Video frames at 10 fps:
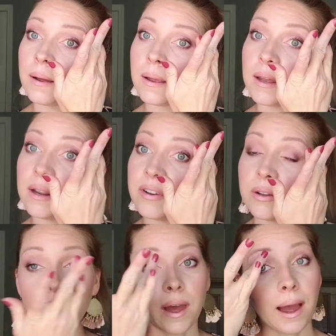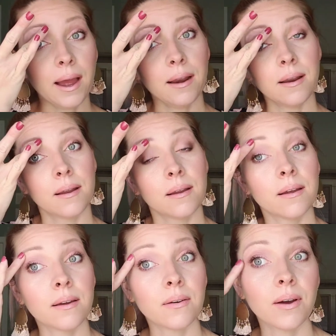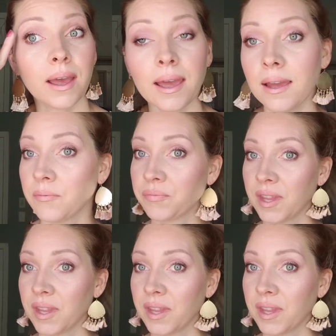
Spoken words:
Can even do that. Okay.